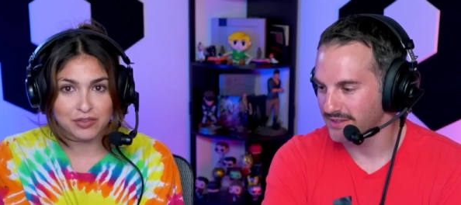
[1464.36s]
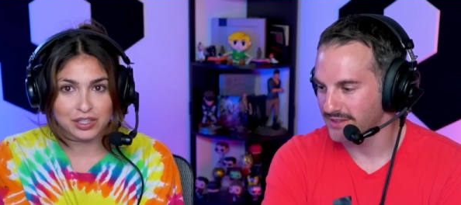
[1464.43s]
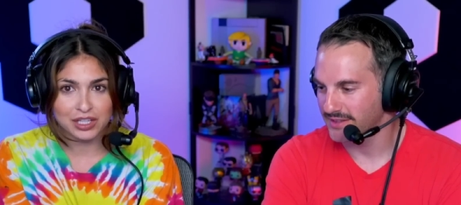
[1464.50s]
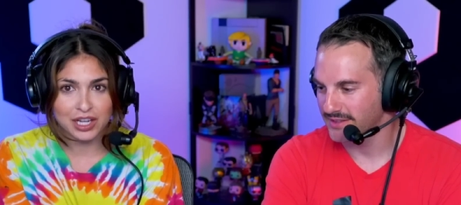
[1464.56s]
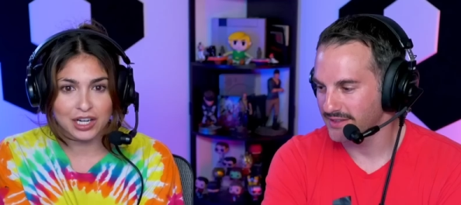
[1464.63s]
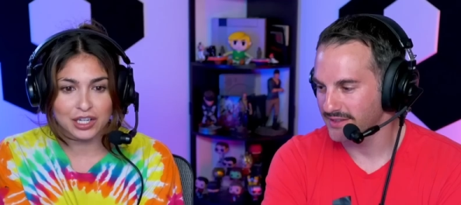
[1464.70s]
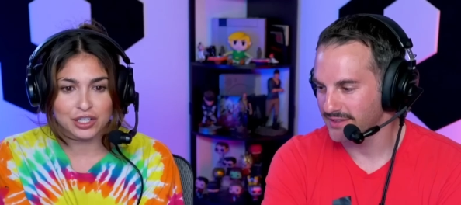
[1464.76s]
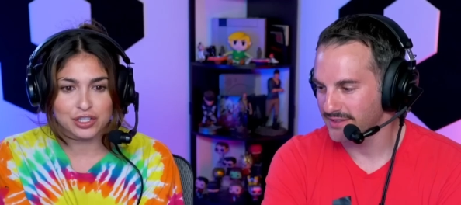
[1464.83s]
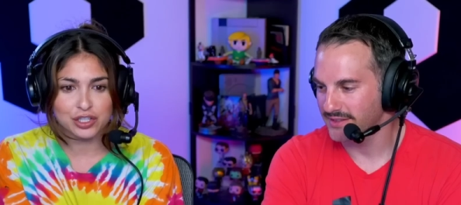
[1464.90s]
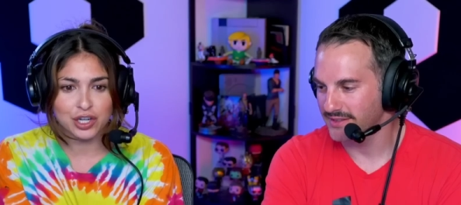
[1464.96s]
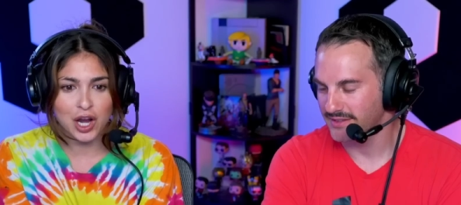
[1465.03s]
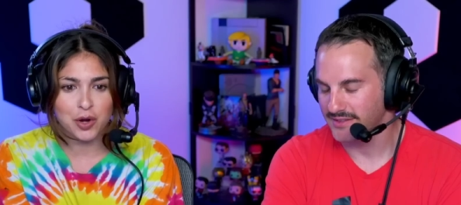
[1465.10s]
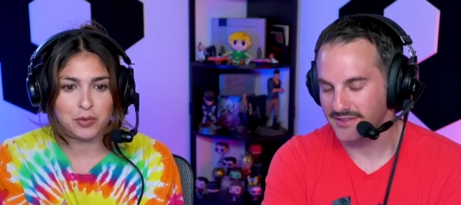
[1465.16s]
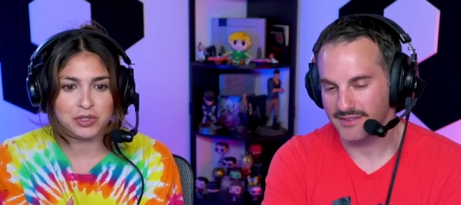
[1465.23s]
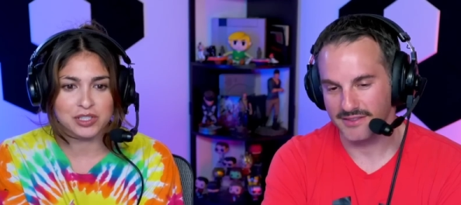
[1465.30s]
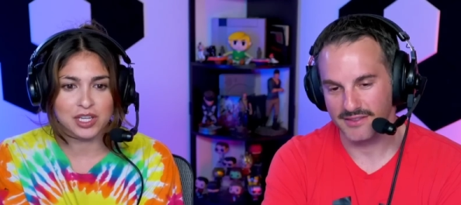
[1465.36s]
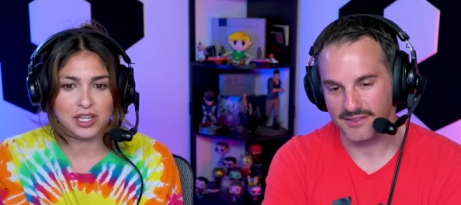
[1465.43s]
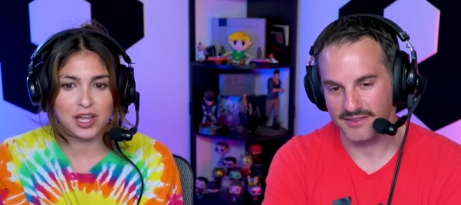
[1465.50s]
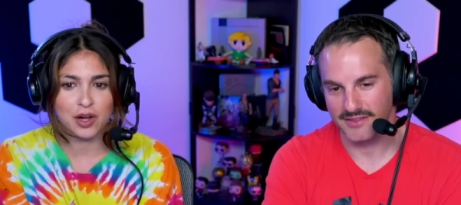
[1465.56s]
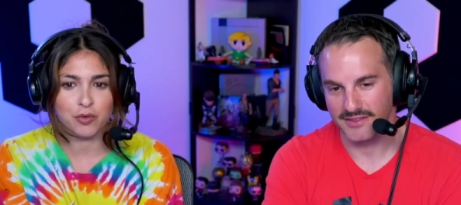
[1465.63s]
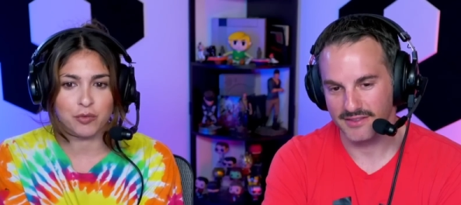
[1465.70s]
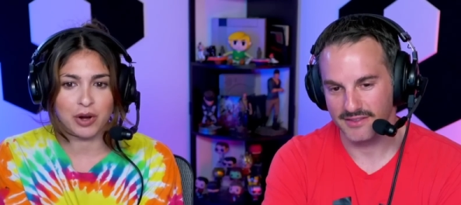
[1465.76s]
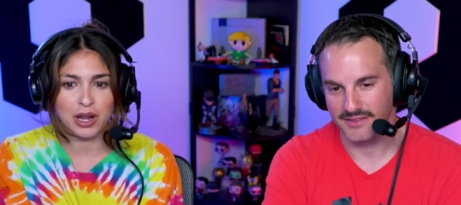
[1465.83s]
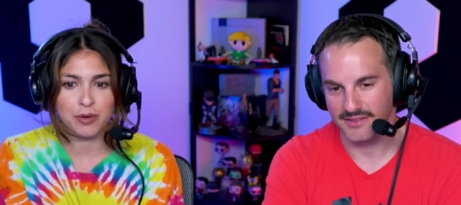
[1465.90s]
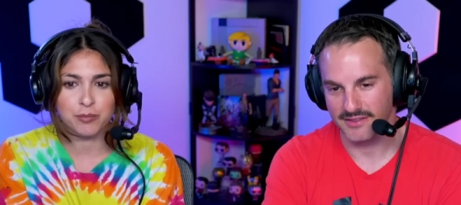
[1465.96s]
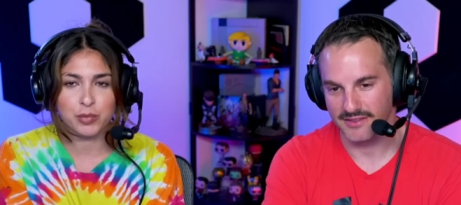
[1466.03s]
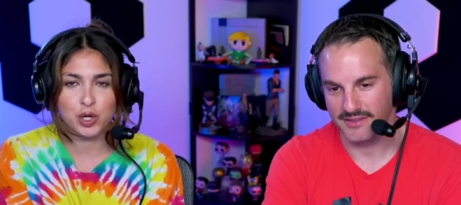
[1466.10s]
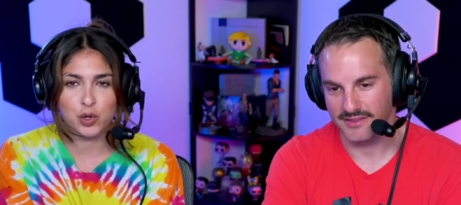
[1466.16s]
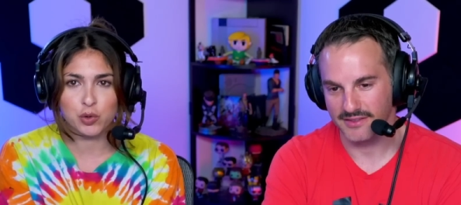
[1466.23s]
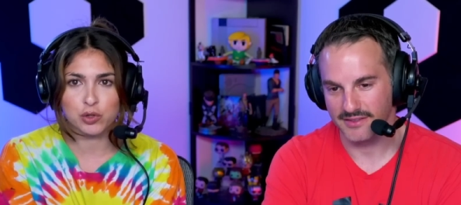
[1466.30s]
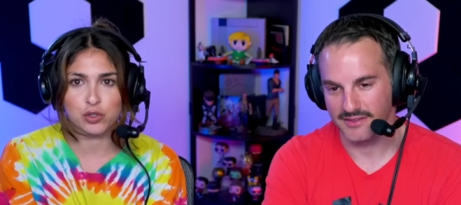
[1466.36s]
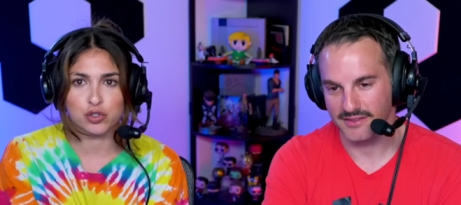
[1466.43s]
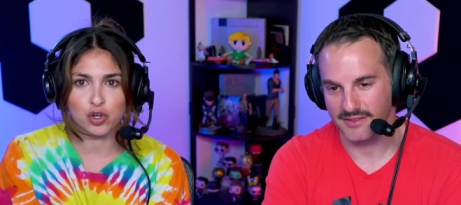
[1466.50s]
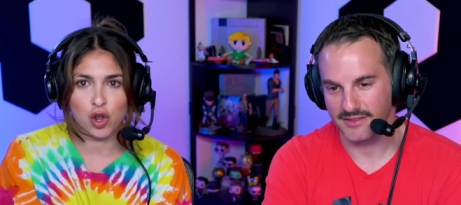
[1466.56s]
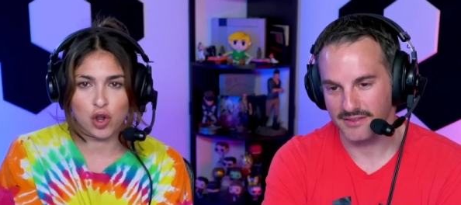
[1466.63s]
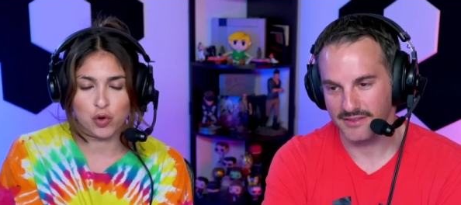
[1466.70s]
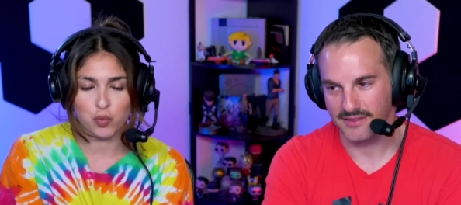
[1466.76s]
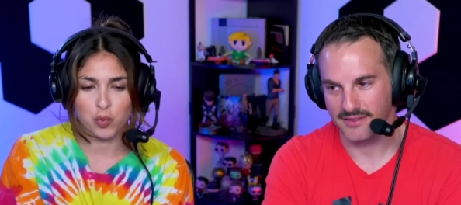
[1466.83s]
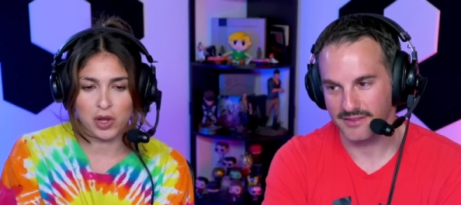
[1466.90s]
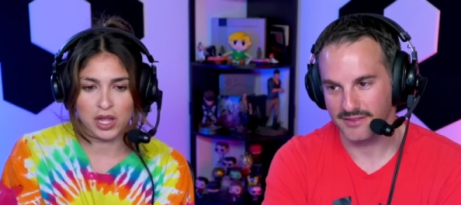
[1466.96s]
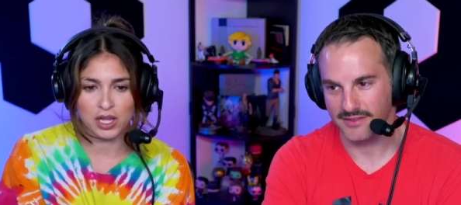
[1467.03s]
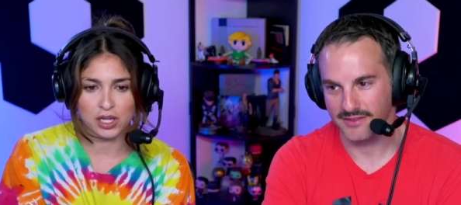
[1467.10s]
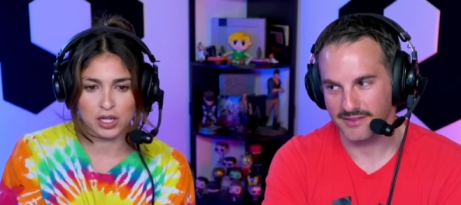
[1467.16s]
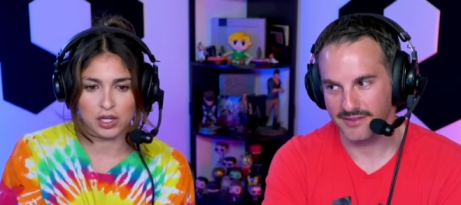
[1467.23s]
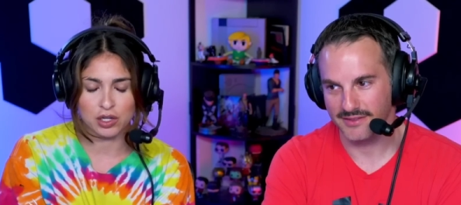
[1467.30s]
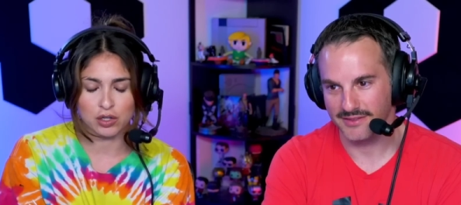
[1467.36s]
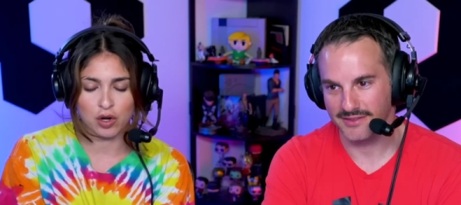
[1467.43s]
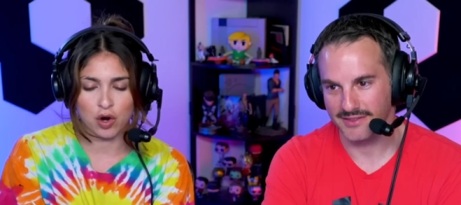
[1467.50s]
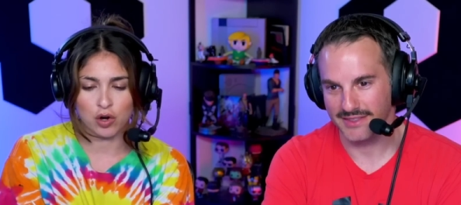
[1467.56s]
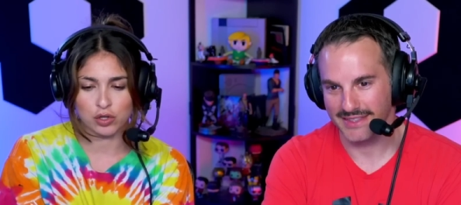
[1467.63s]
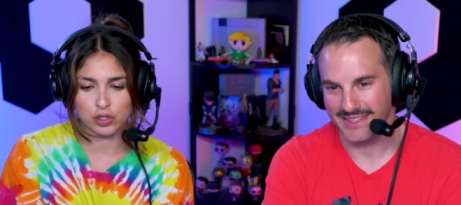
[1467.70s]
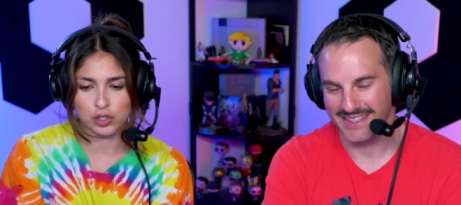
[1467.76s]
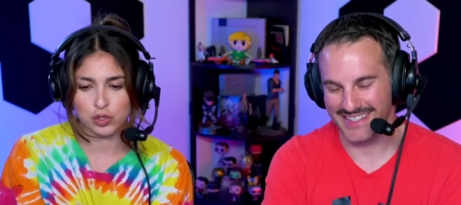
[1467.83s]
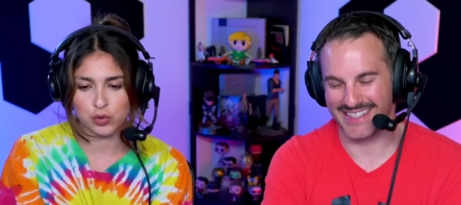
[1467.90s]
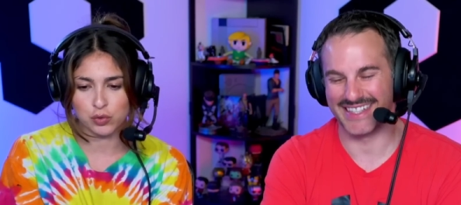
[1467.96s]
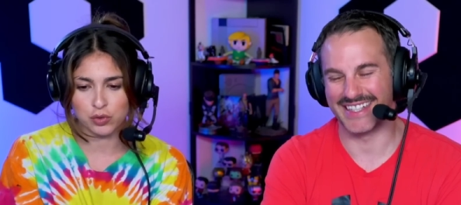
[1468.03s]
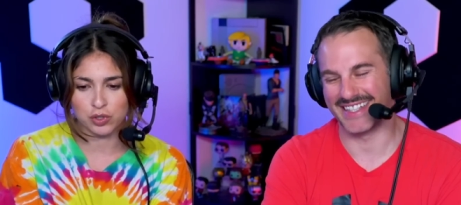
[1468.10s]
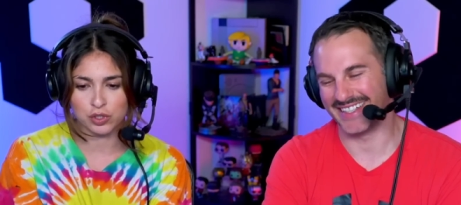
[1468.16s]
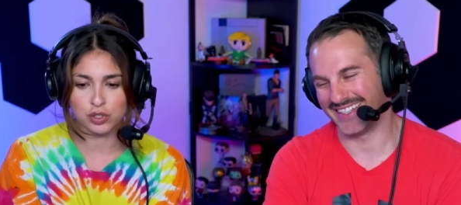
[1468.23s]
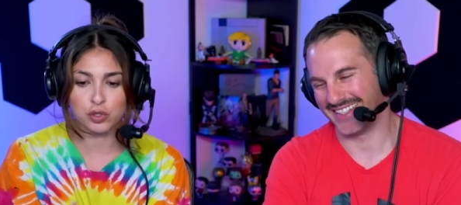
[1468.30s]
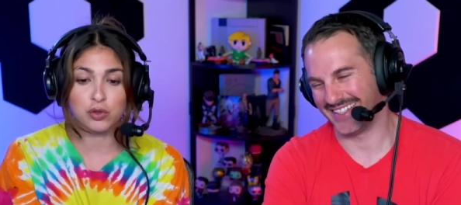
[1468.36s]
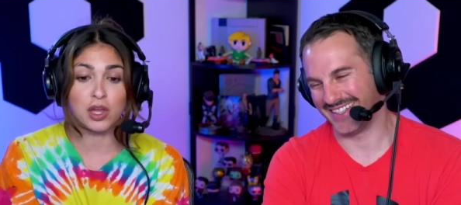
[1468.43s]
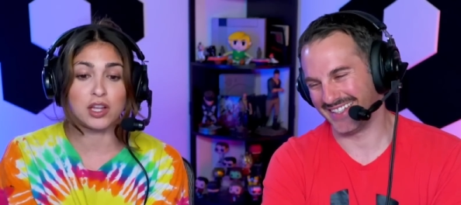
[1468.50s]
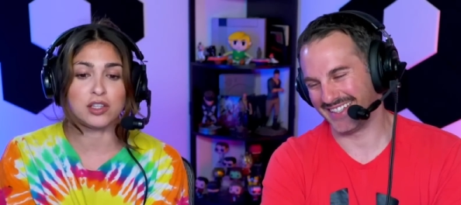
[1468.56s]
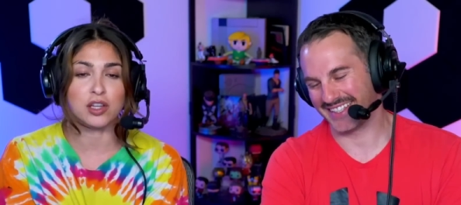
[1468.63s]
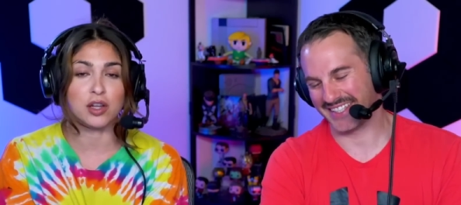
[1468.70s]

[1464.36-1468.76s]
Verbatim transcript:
Speaker 1: of the character, I would say that Rambo and John Wick are two the two that